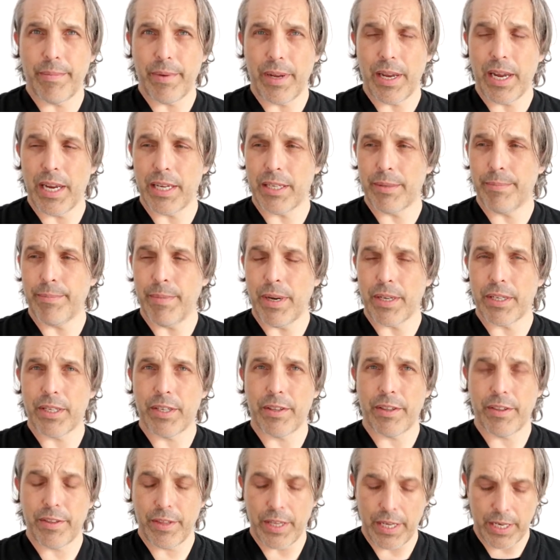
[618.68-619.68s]
it's much
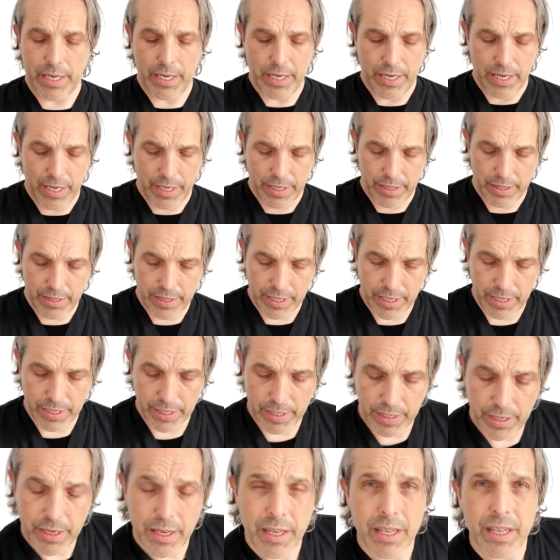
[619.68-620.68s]
thicker
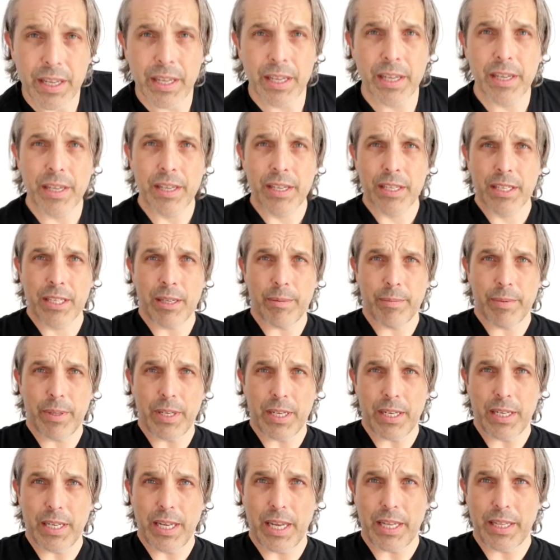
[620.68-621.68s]
than
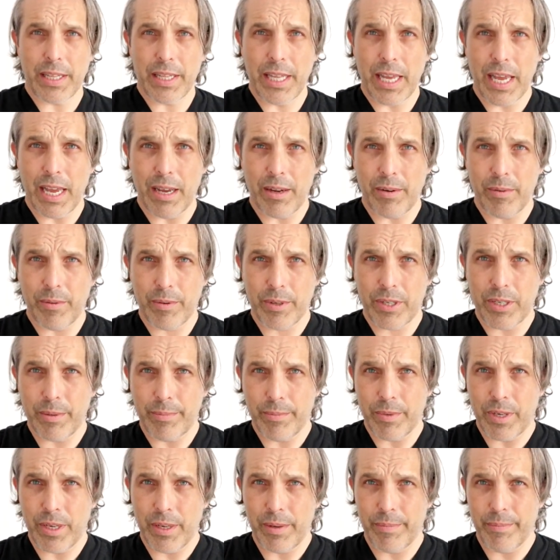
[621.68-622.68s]
something like that, which
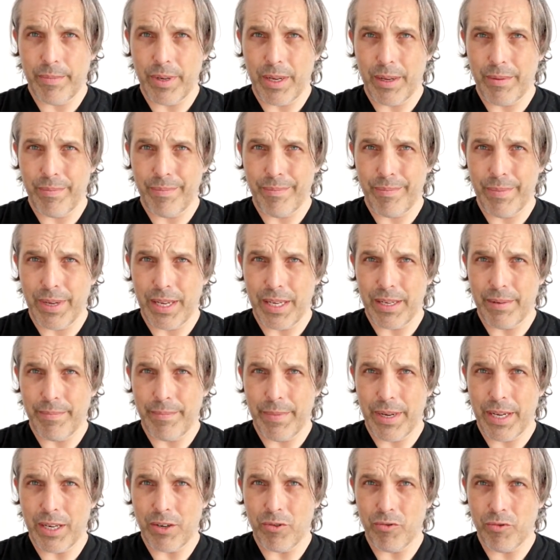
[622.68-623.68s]

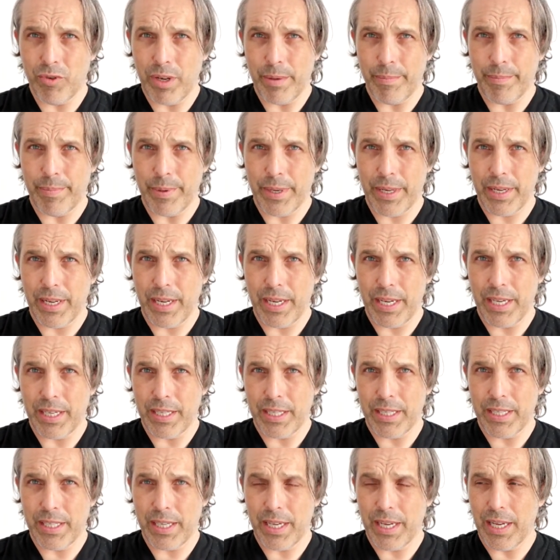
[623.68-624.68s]
my grip
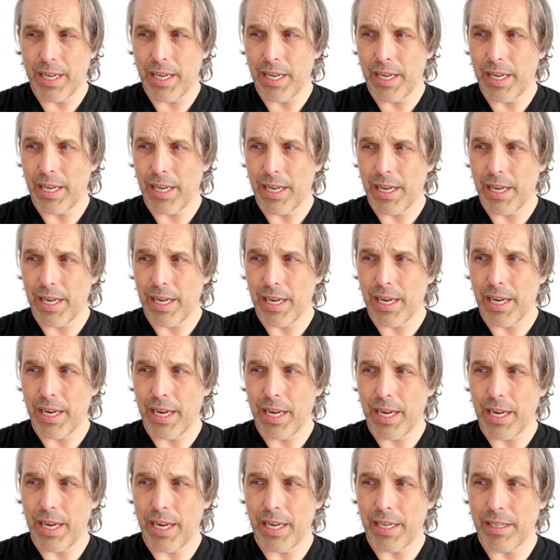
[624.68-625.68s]
is
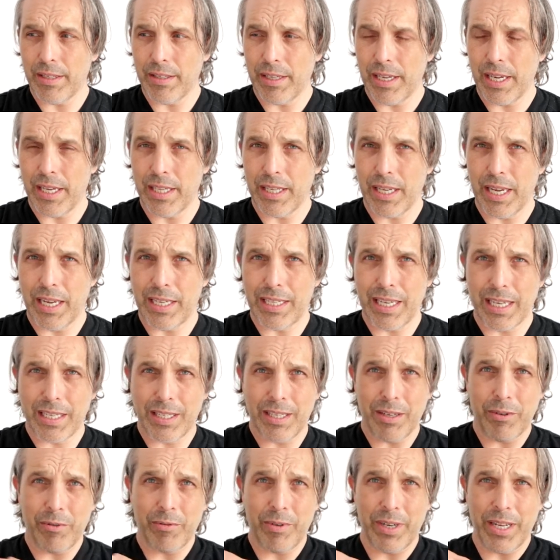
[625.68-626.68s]

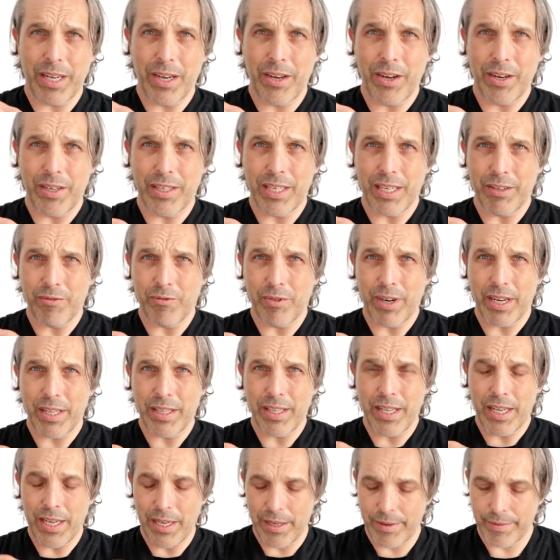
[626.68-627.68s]
actually already hurting right
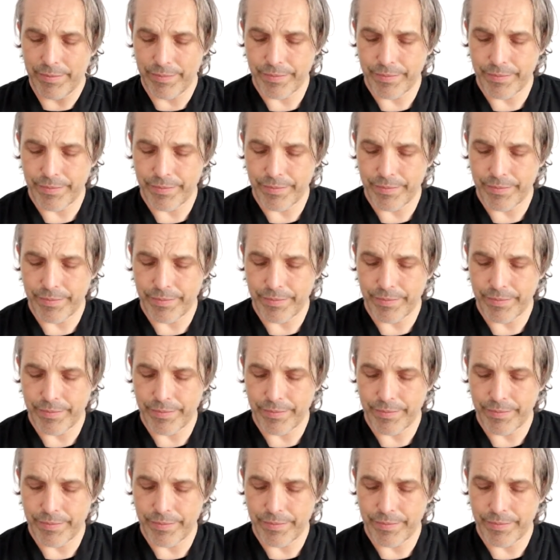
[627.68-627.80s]
there.